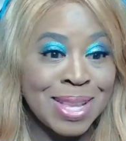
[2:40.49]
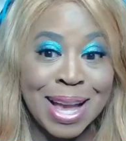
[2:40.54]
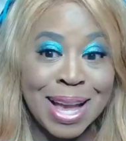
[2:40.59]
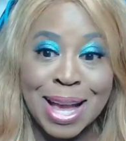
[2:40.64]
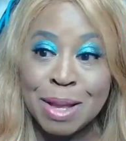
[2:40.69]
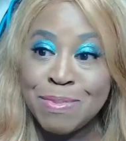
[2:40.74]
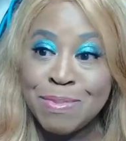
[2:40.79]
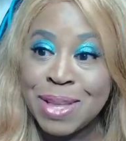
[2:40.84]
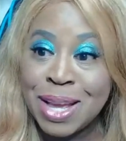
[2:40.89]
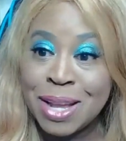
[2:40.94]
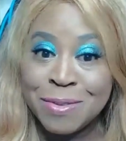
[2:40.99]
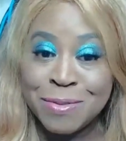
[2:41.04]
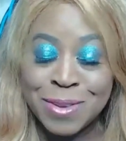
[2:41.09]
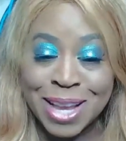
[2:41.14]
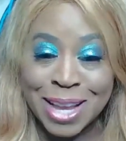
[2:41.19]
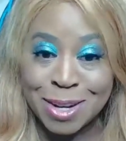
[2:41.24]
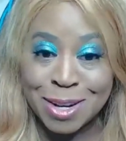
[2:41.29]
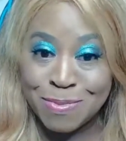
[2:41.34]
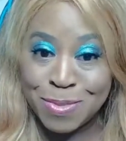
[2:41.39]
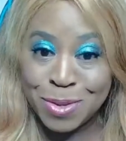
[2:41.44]
I'm not a
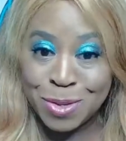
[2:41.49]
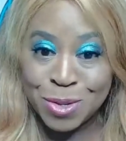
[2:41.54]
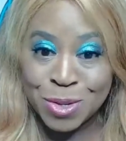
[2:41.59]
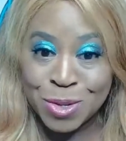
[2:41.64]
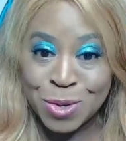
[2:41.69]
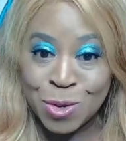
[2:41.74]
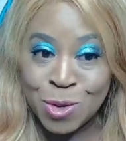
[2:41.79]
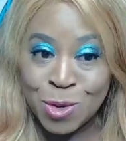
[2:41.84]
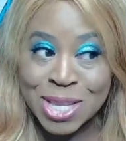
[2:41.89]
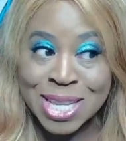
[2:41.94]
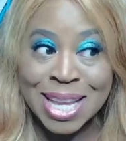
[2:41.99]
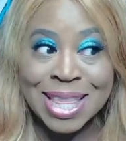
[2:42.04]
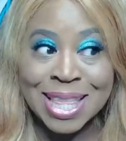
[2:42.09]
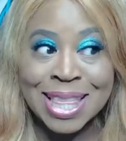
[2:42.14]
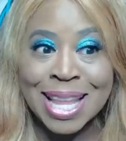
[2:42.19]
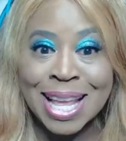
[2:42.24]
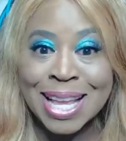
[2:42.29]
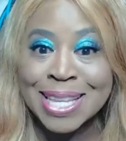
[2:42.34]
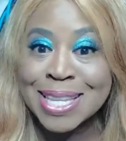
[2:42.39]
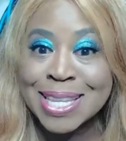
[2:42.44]
fan of musicals
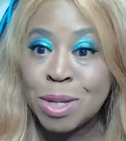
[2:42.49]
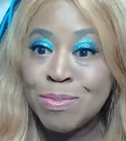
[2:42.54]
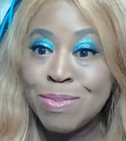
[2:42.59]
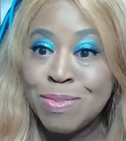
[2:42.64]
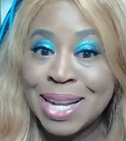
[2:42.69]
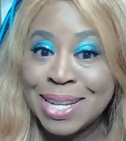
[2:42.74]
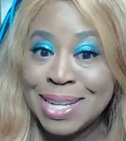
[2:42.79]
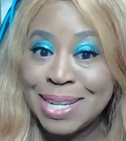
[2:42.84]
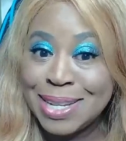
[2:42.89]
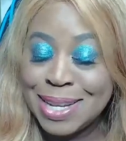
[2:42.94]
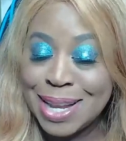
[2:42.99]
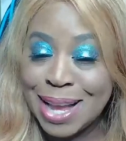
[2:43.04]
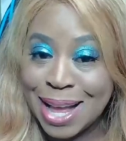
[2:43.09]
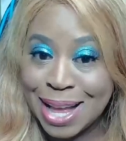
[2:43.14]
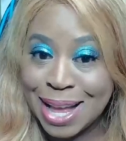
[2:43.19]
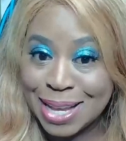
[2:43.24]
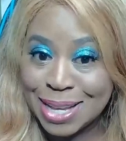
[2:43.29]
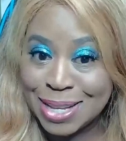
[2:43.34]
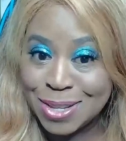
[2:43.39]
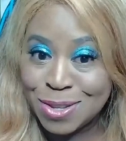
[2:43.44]
unless somebody
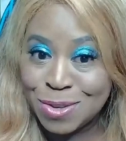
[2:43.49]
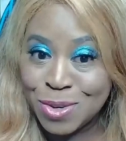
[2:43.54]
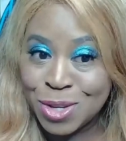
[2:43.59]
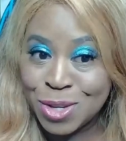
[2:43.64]
dies,